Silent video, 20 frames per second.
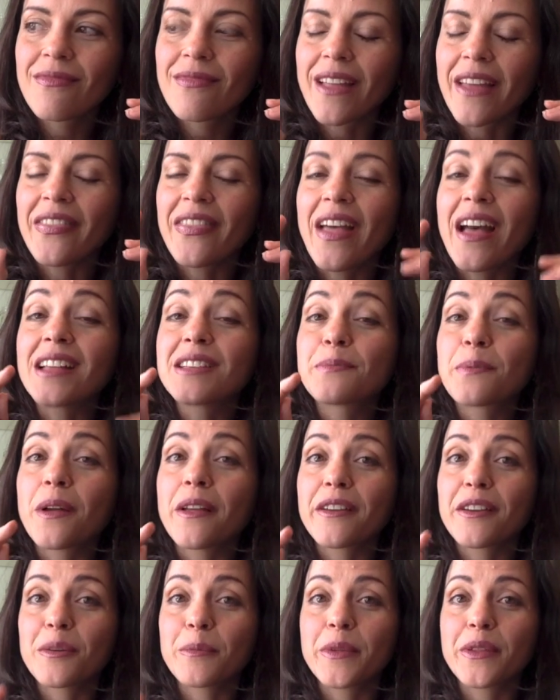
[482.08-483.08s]
And that's
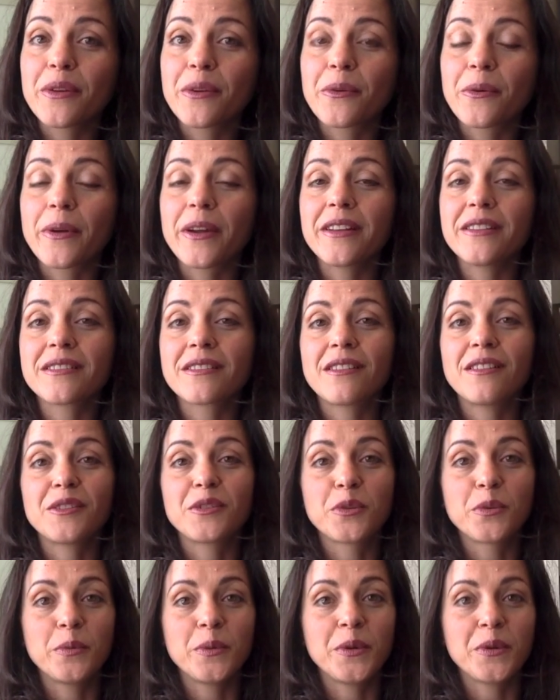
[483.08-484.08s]
probably going to be the greatest
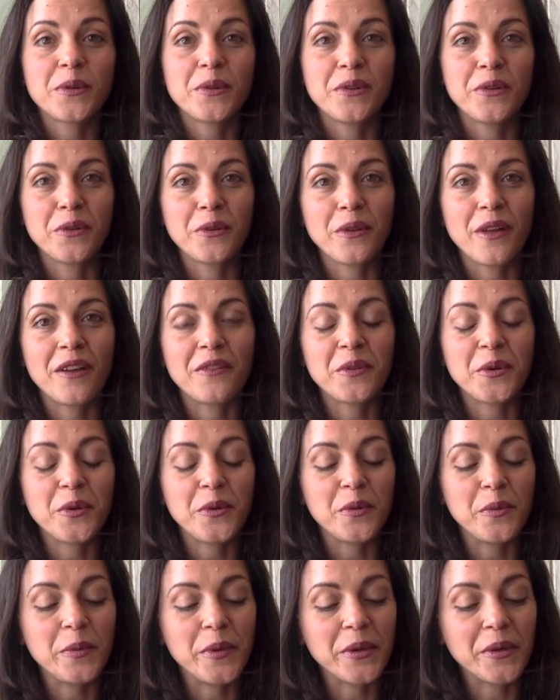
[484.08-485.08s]
contribution you'll ever
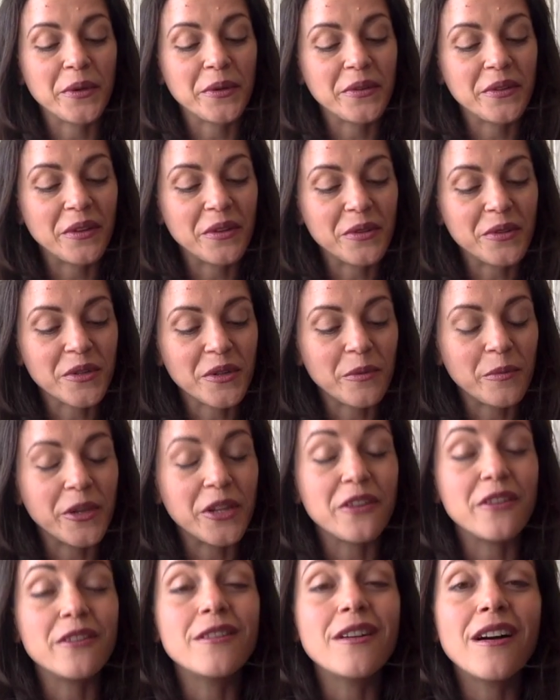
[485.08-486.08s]
do, because then there's going to be
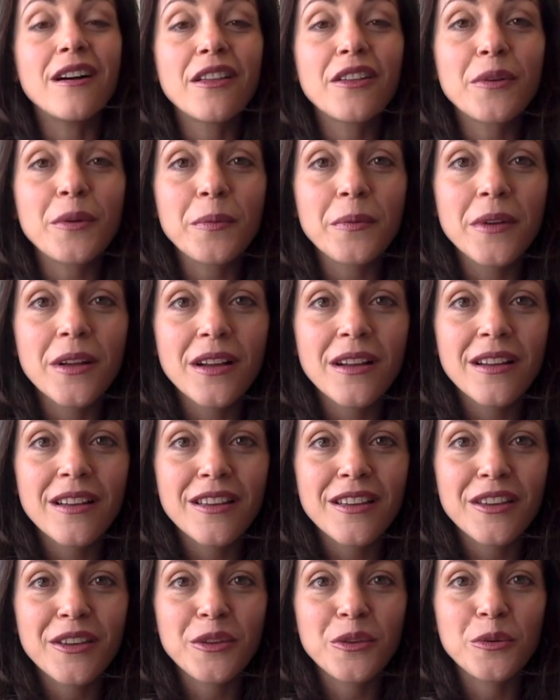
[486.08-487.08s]
another
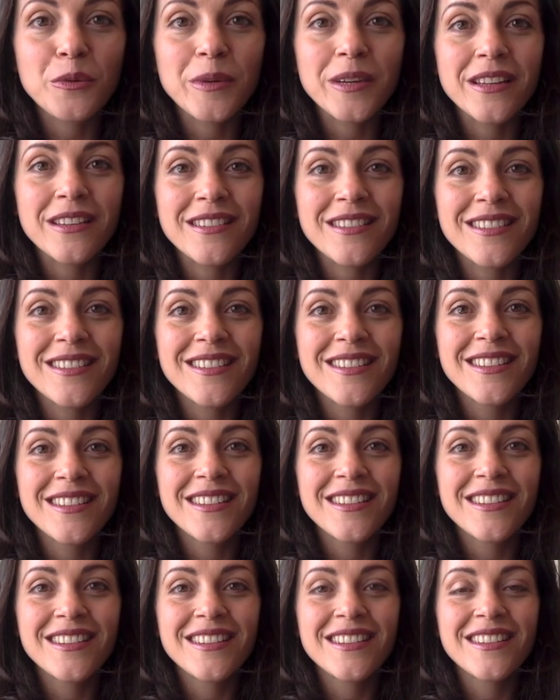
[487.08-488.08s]
human
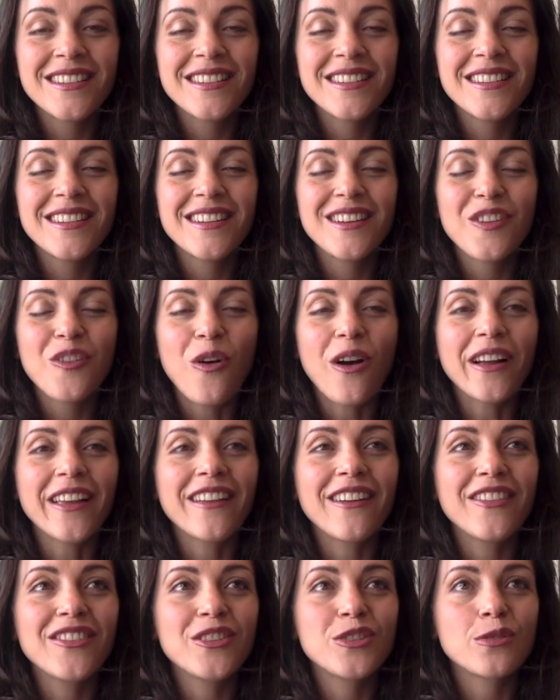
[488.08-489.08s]

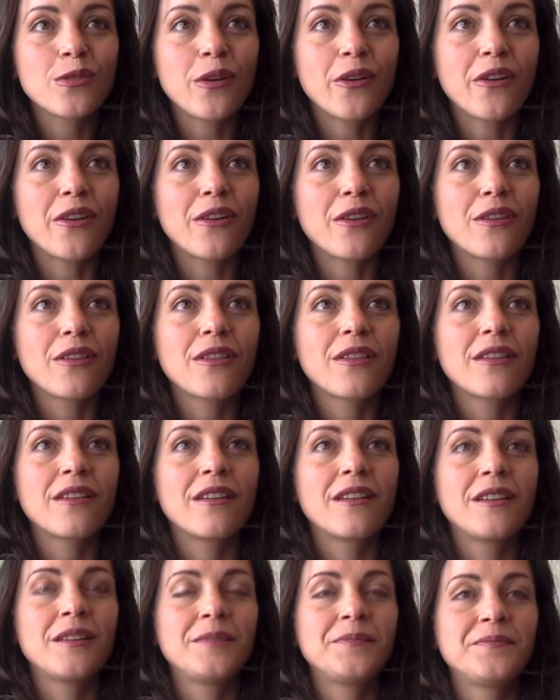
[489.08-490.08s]
walking on this earth,
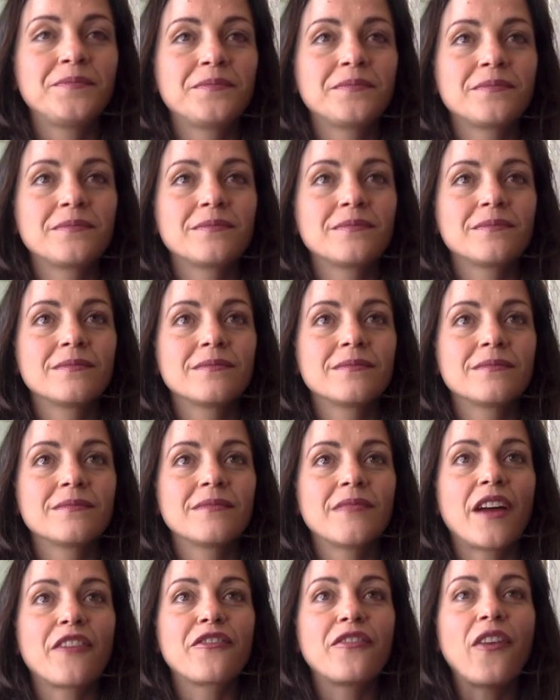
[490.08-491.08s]

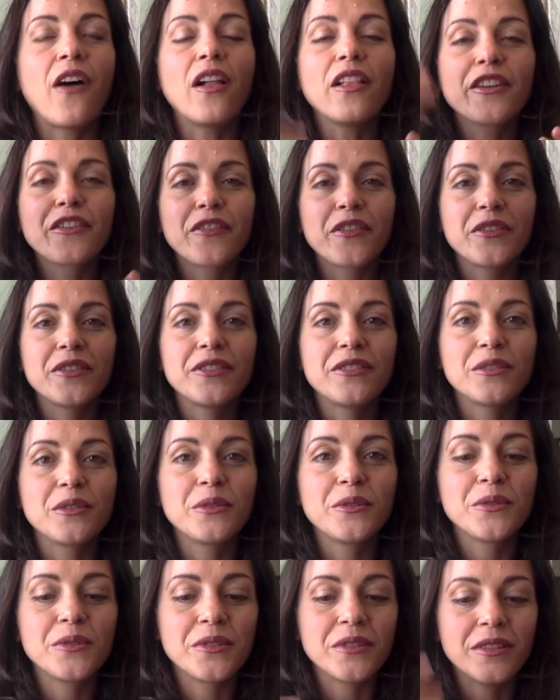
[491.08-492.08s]
not falling for the
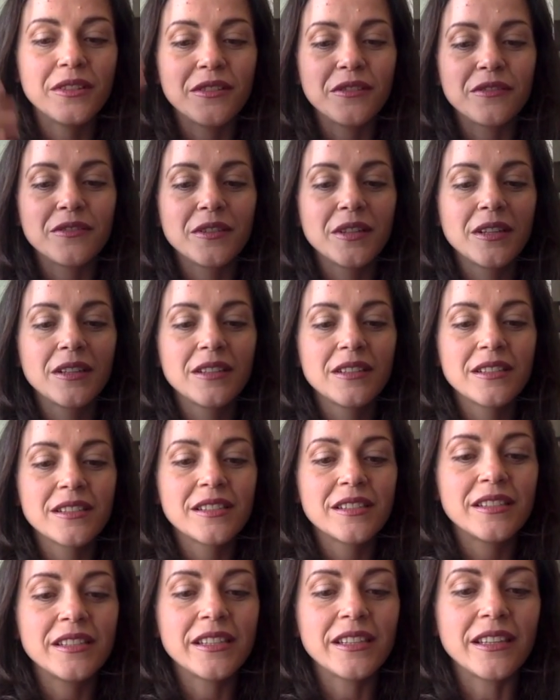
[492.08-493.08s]
delusion of
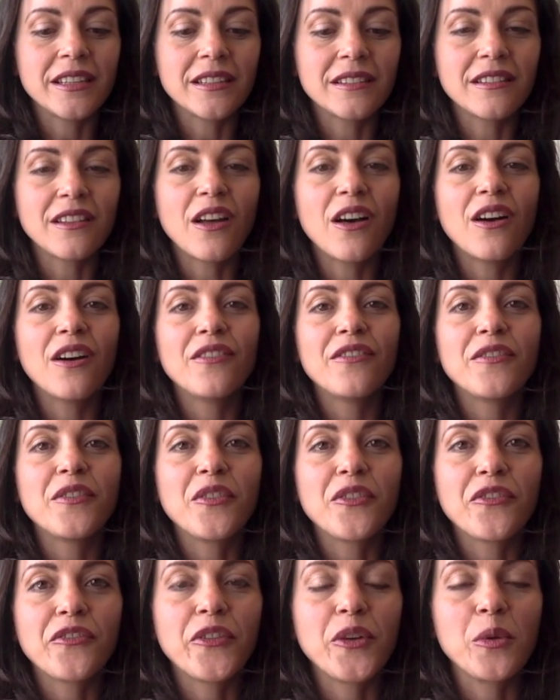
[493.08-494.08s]
seeking love,
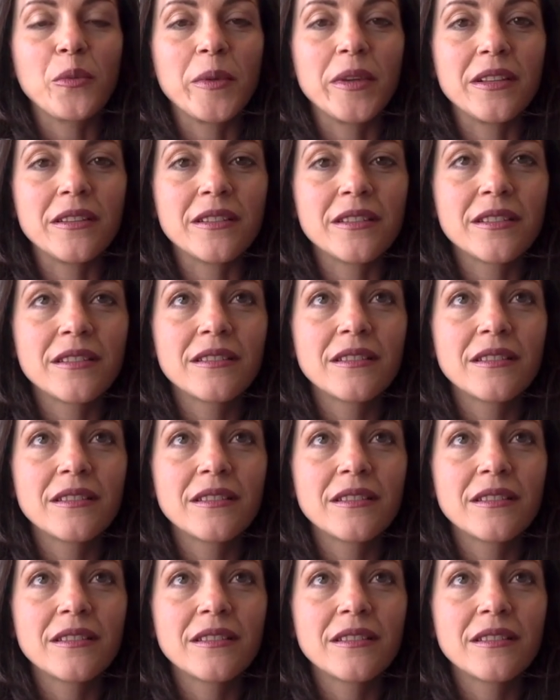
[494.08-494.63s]
fulfillment,